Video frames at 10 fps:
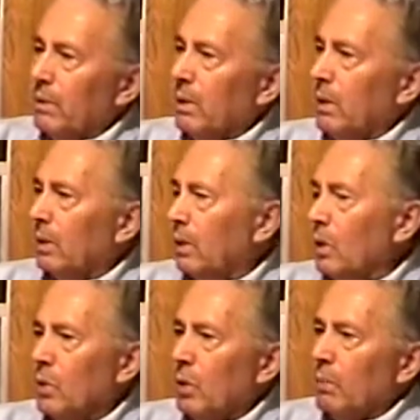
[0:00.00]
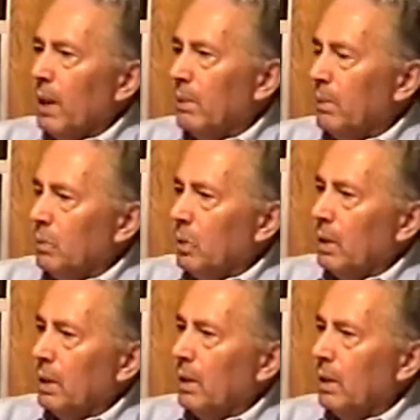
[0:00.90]
or the logo might have been
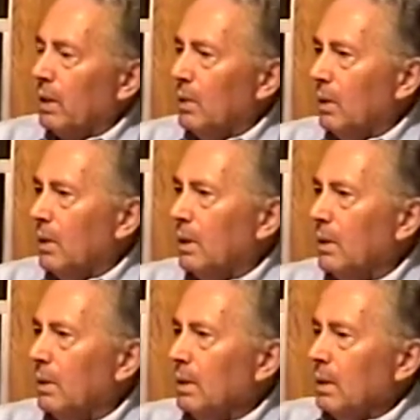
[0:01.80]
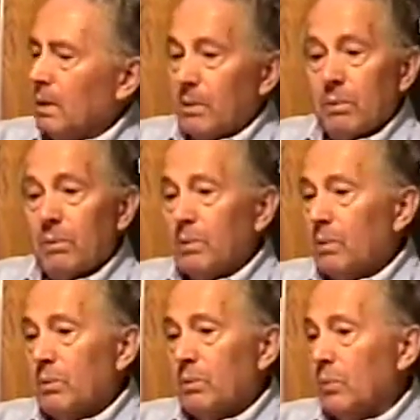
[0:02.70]
working on a car. And it
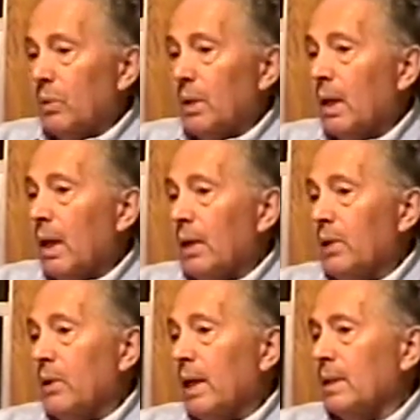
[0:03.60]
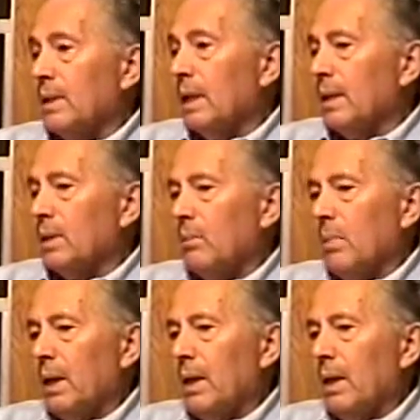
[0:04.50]
was really, you know, that's a
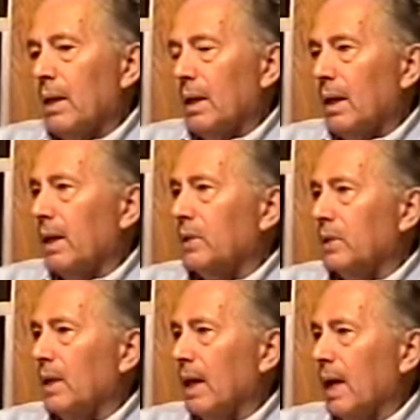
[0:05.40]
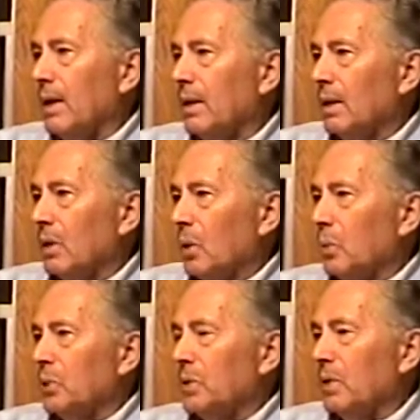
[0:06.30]
big collection now,
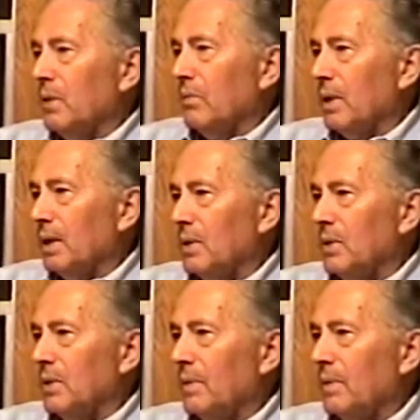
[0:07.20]
old certificates.